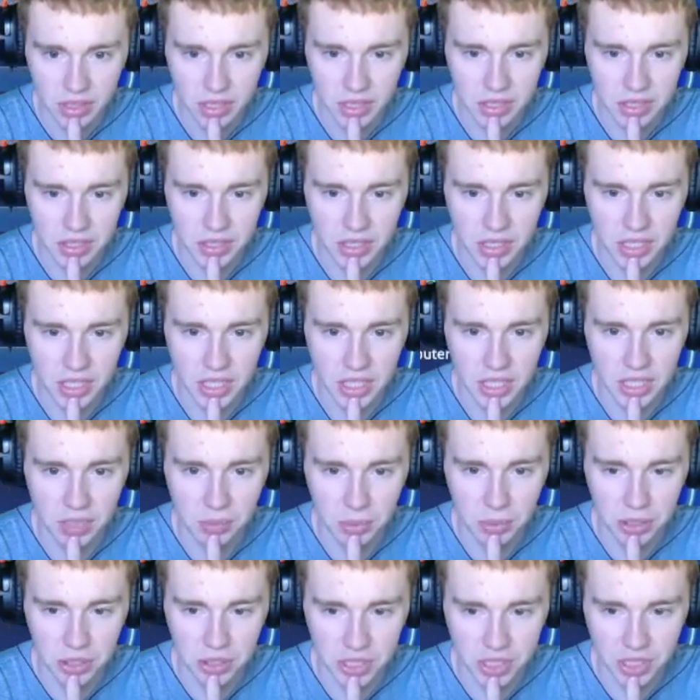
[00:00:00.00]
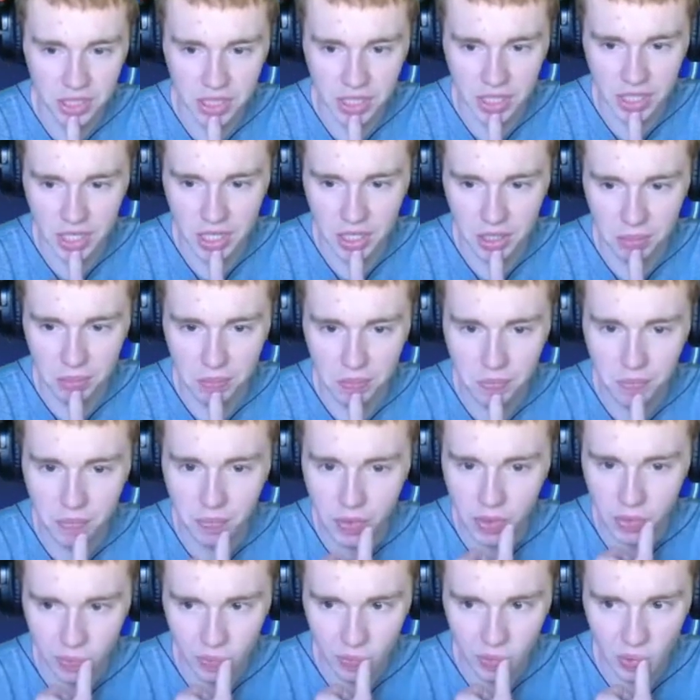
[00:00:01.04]
just need a bunch of titanium
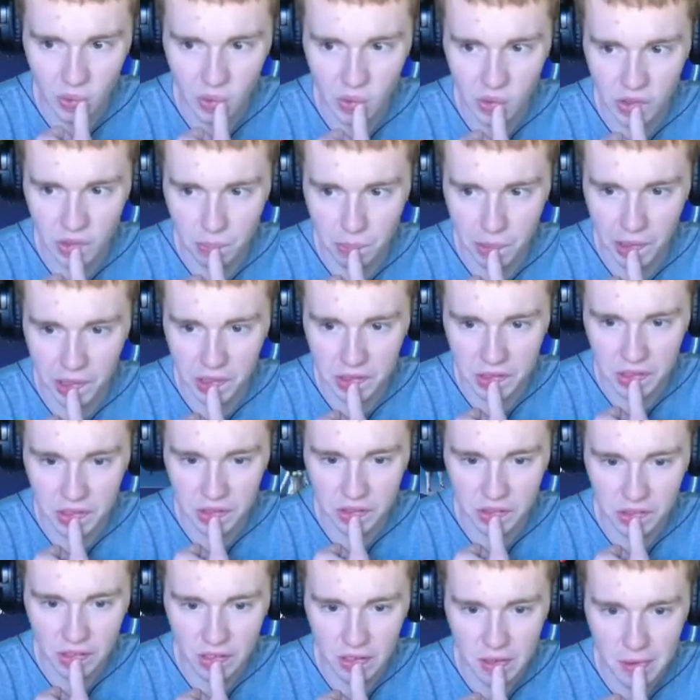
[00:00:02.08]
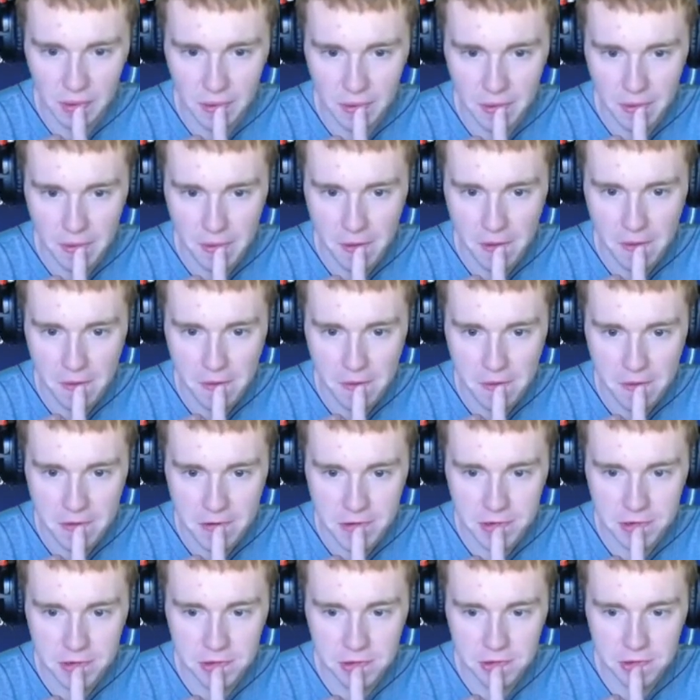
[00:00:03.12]
for the parasite.
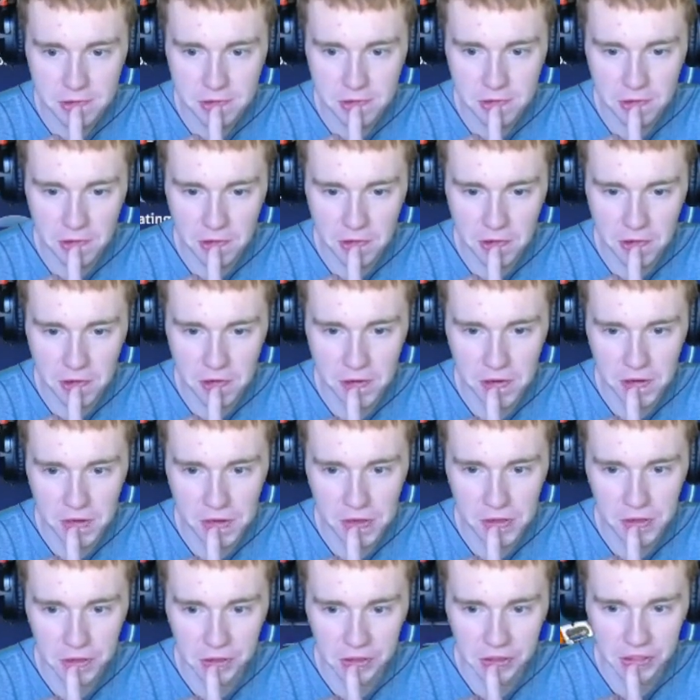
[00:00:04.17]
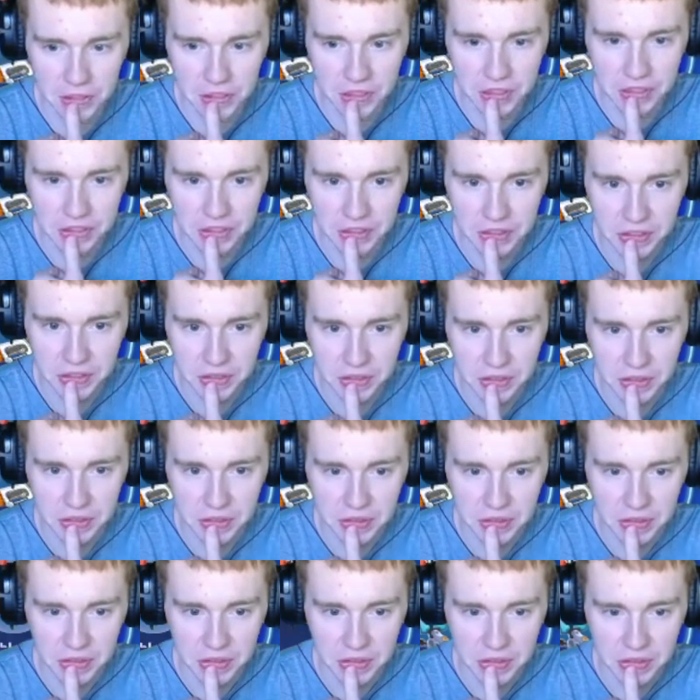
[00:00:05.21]
Cool.
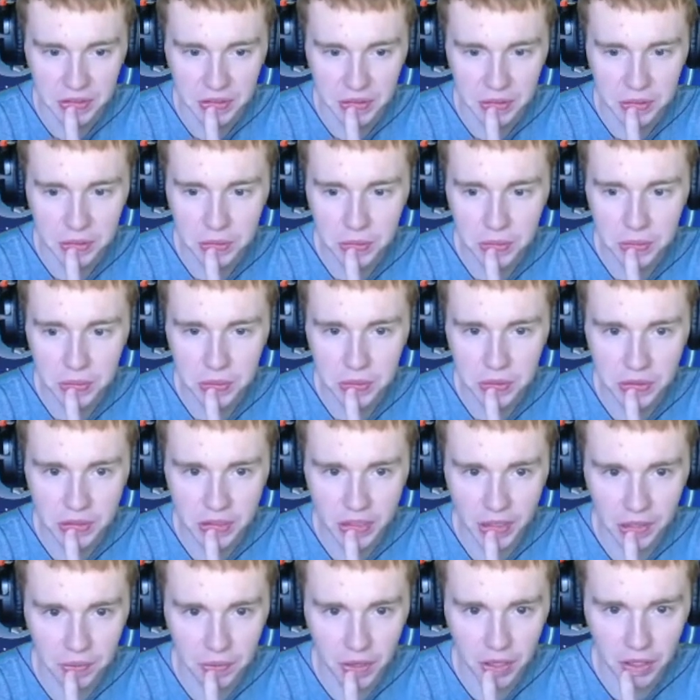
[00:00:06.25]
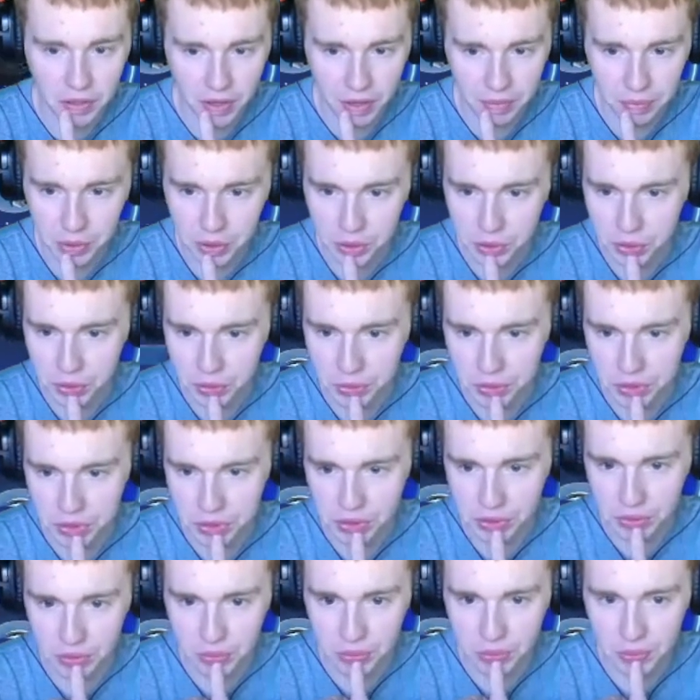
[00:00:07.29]
Cool. Now I want to grab the cold
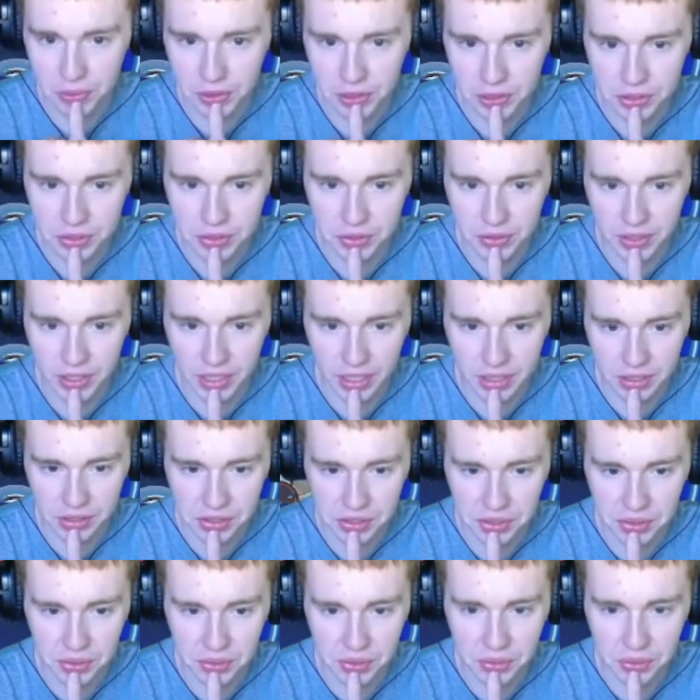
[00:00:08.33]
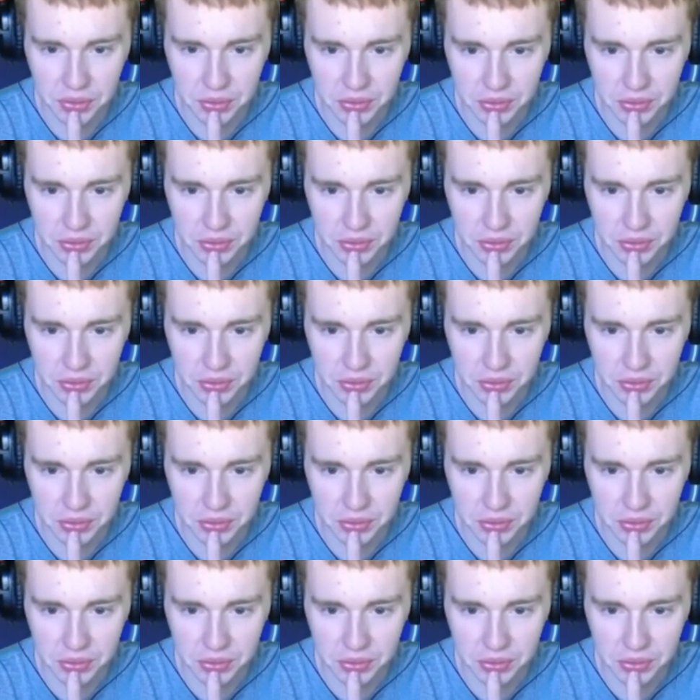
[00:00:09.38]
suit. I want to do that too.